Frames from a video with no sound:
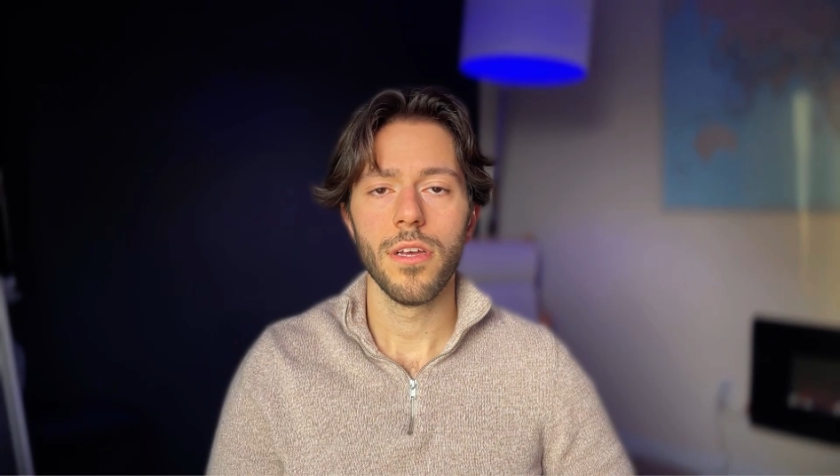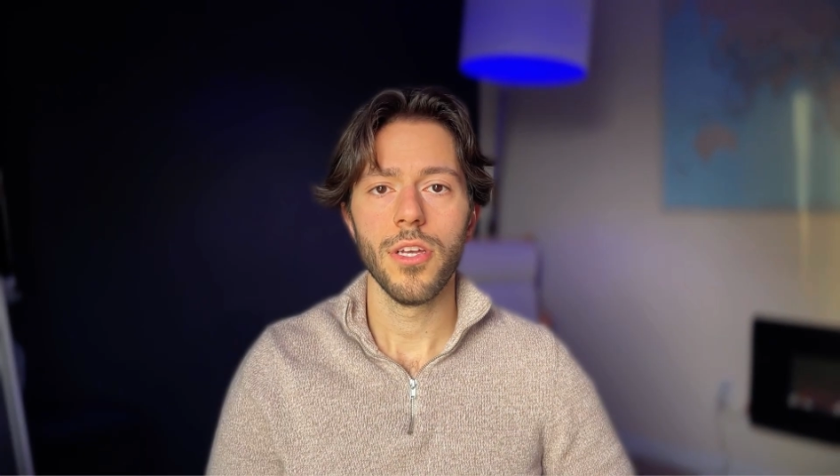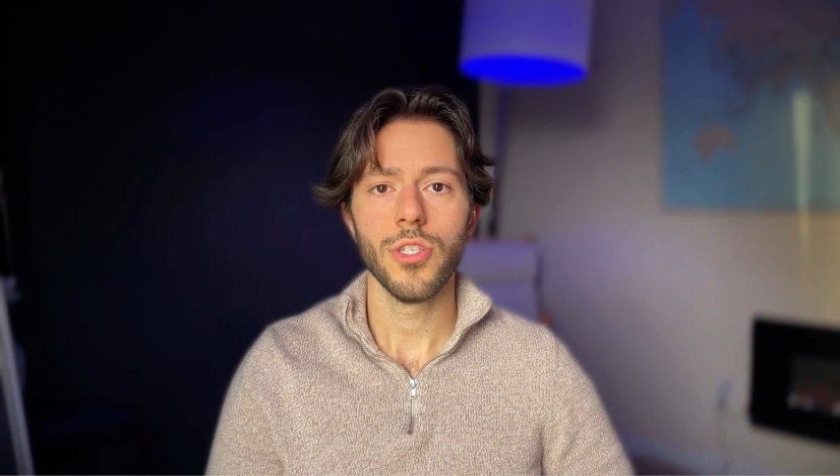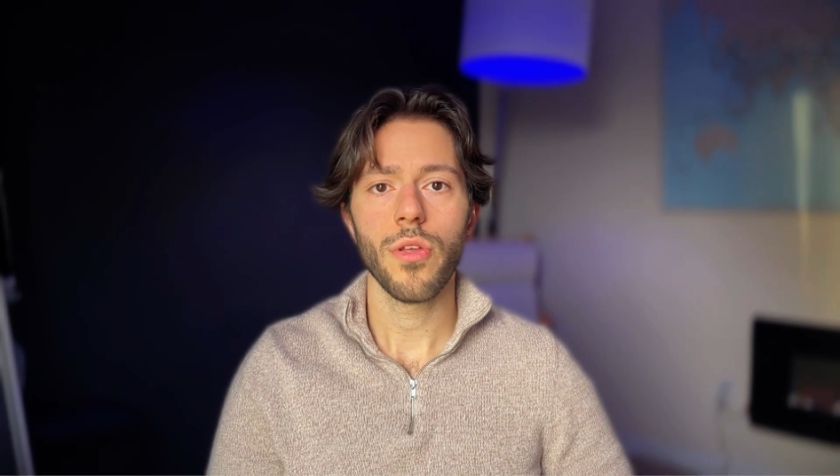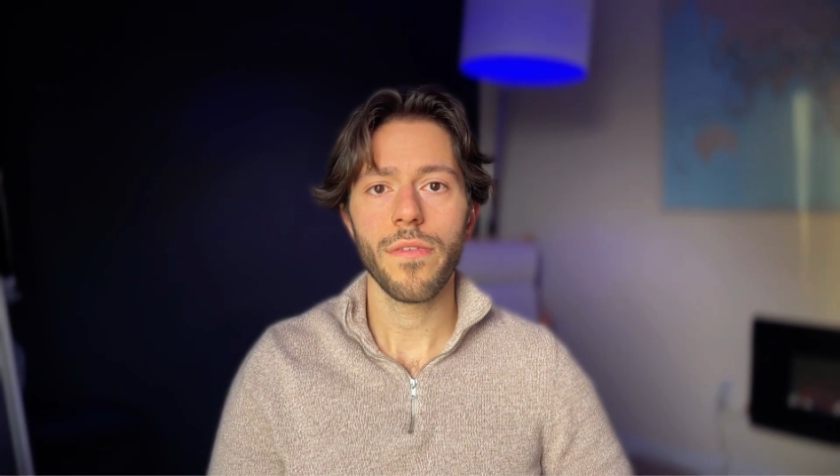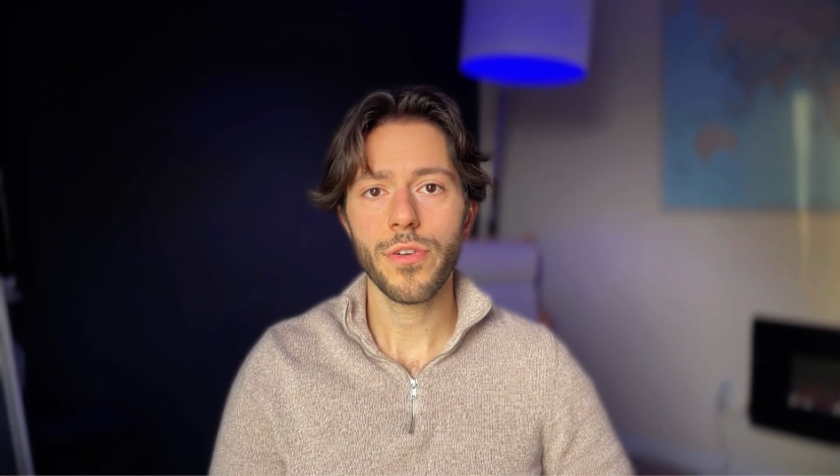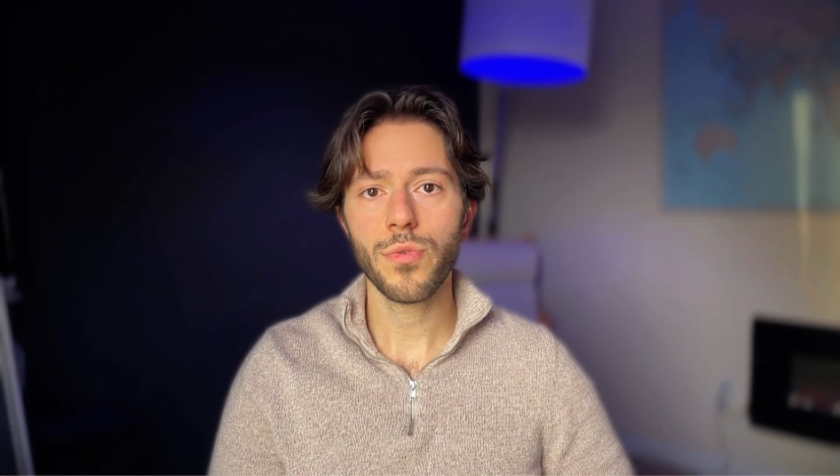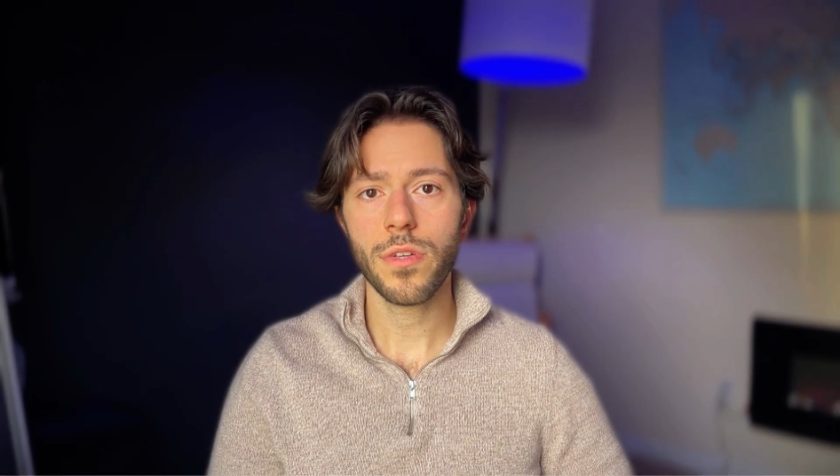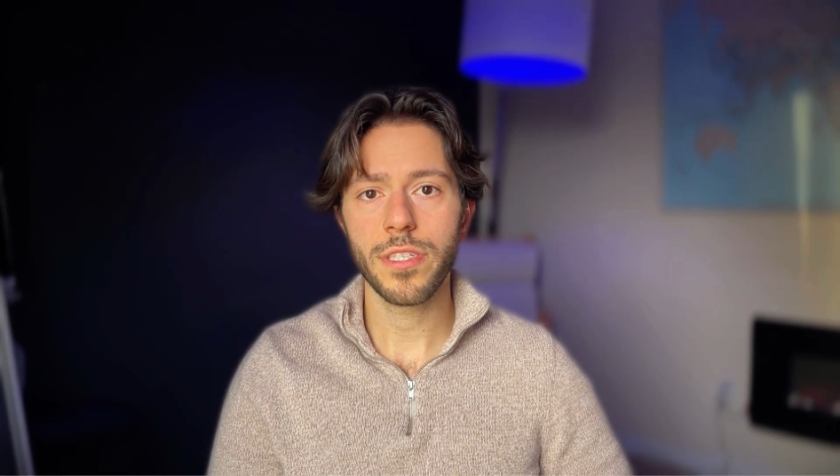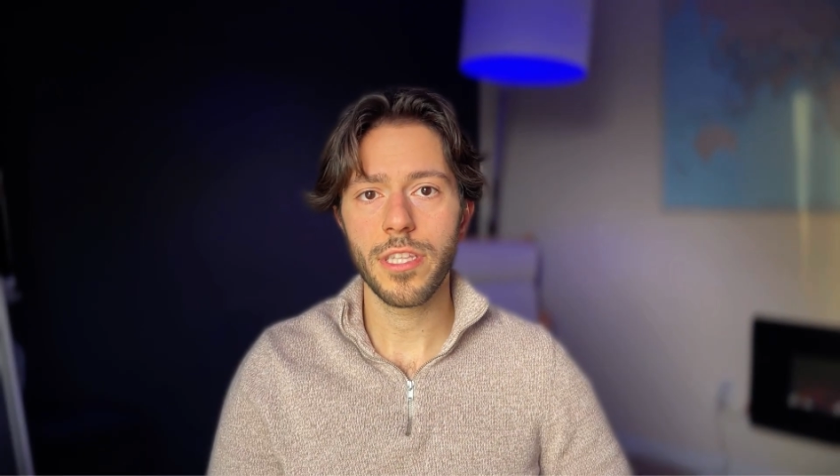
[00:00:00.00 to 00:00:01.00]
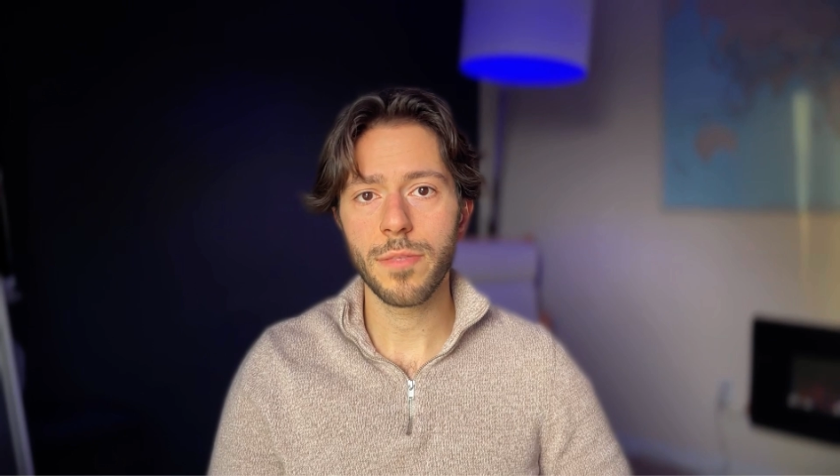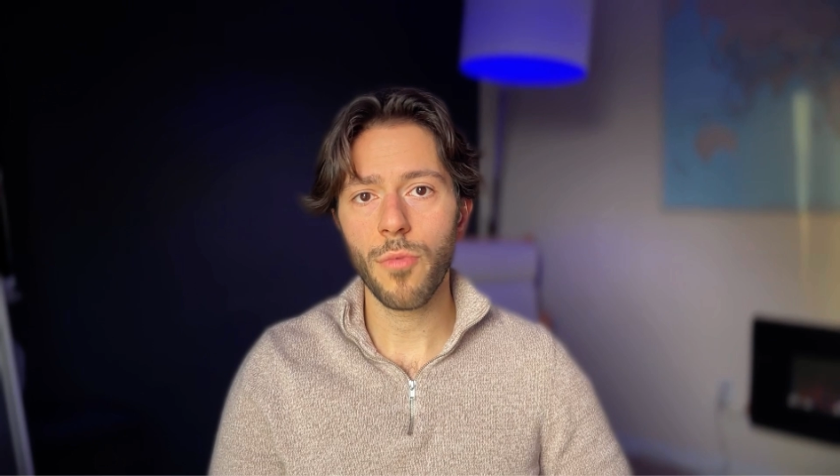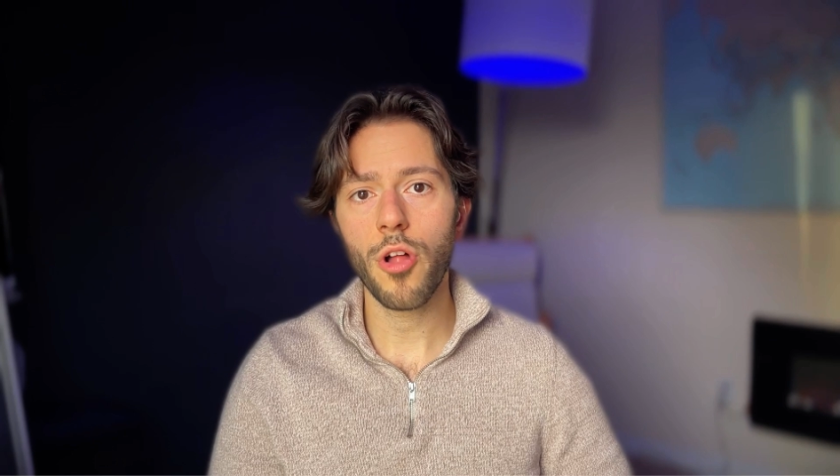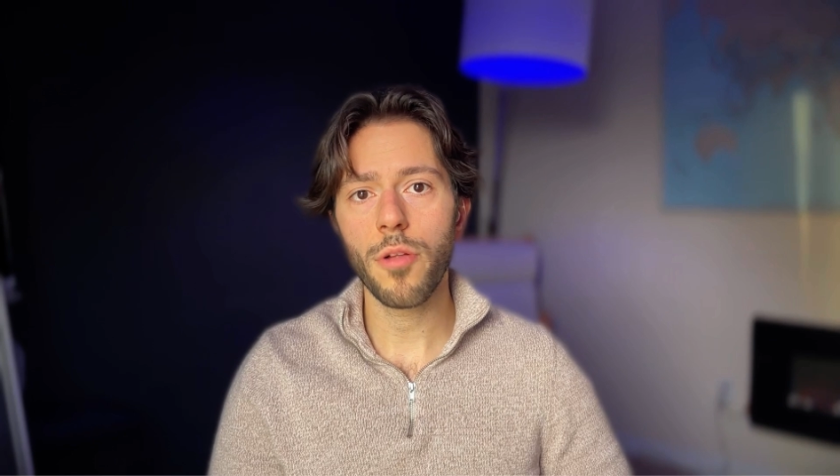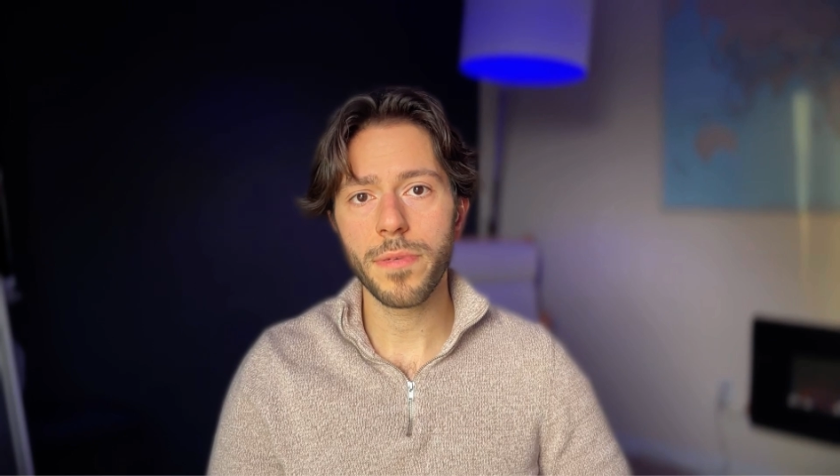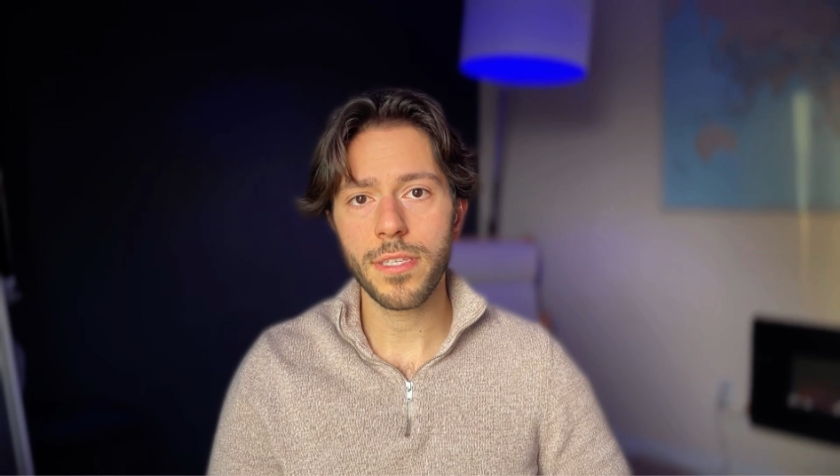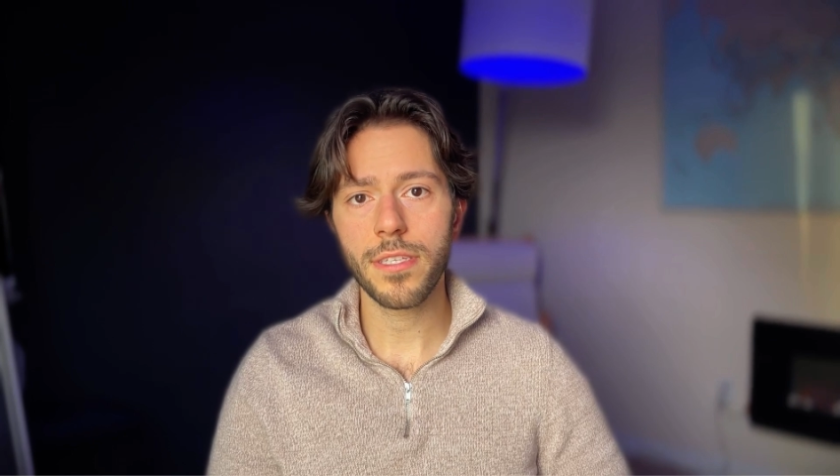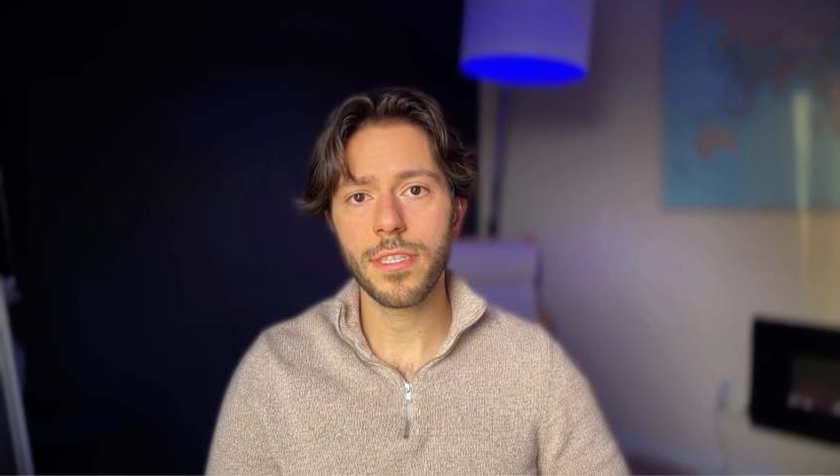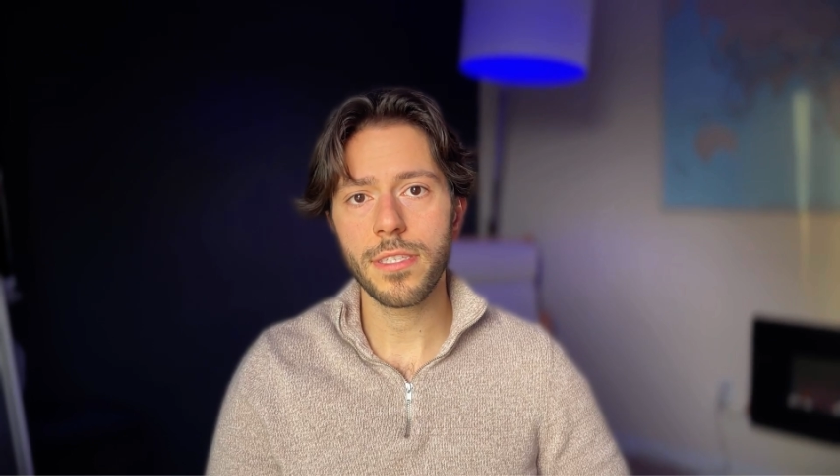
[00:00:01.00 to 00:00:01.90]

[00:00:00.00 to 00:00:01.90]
So the first one is the small businesses